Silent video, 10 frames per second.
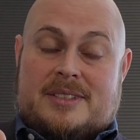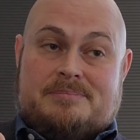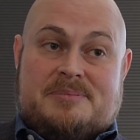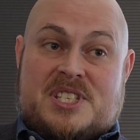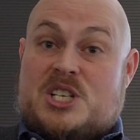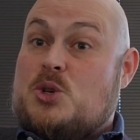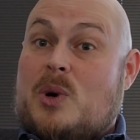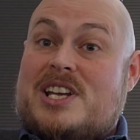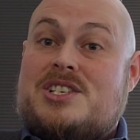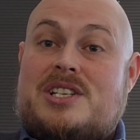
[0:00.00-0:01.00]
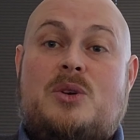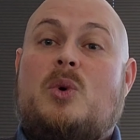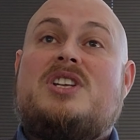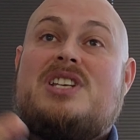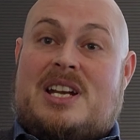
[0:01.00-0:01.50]
situation in
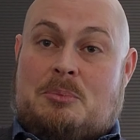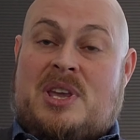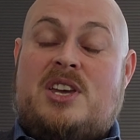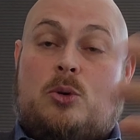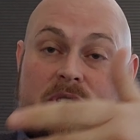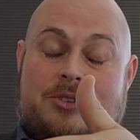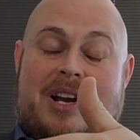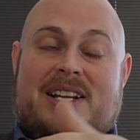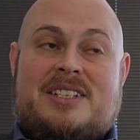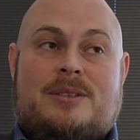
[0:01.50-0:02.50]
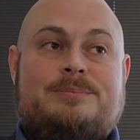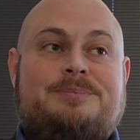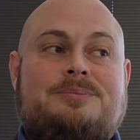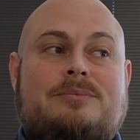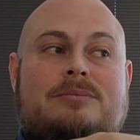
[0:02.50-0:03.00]
which an appeal was granted.
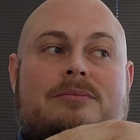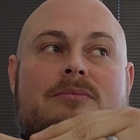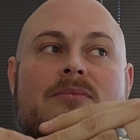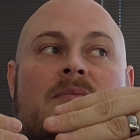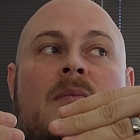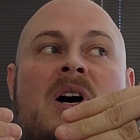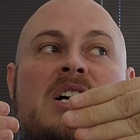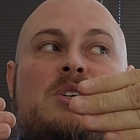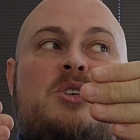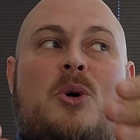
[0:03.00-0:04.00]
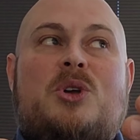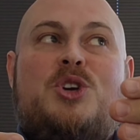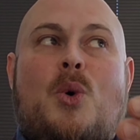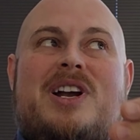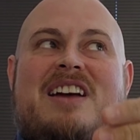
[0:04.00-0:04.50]
So
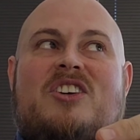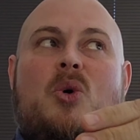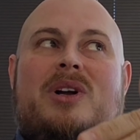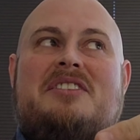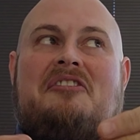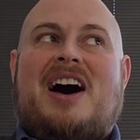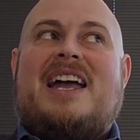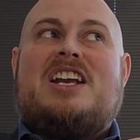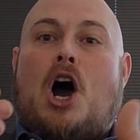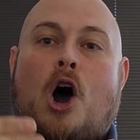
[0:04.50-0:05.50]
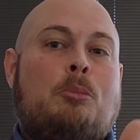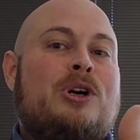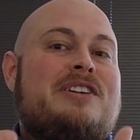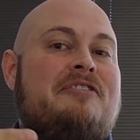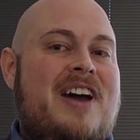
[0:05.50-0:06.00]
you are never going to find
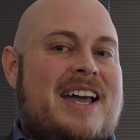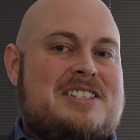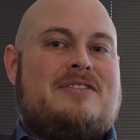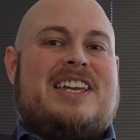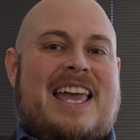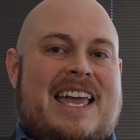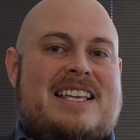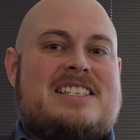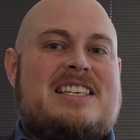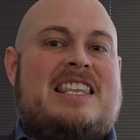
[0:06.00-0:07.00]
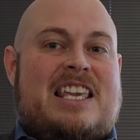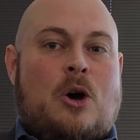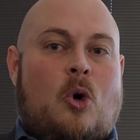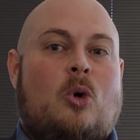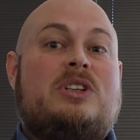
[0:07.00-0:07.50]
operative facts of a case in the
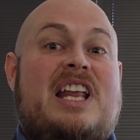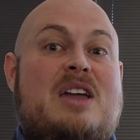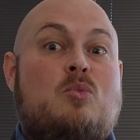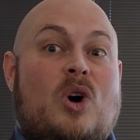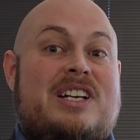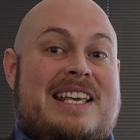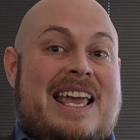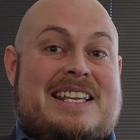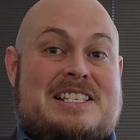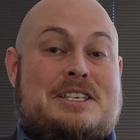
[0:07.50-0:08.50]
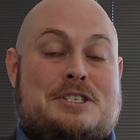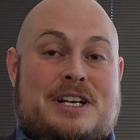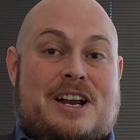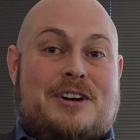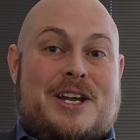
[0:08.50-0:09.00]
whole name one case
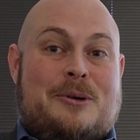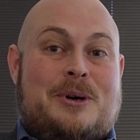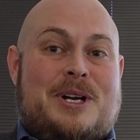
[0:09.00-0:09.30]
scenario.